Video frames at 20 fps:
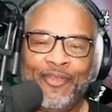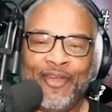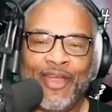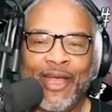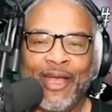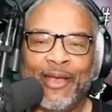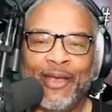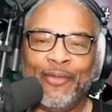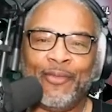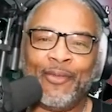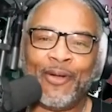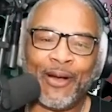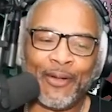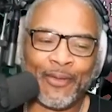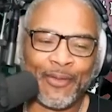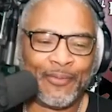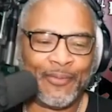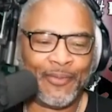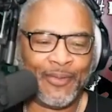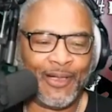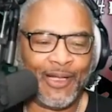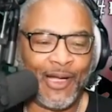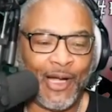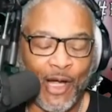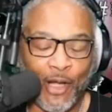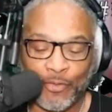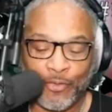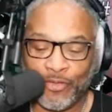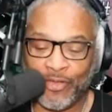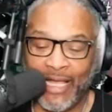You very I love your welcome. show.
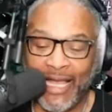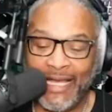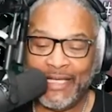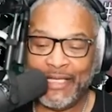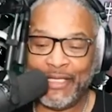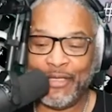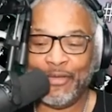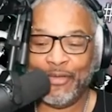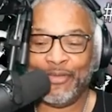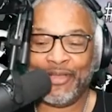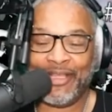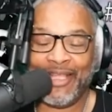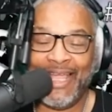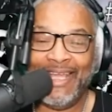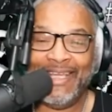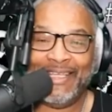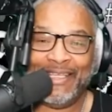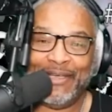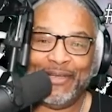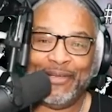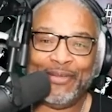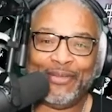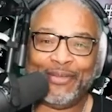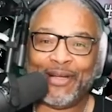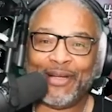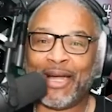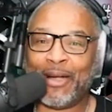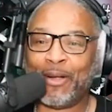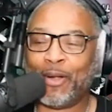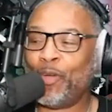Oh, thank you. Thank
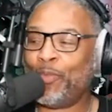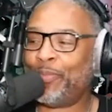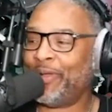you.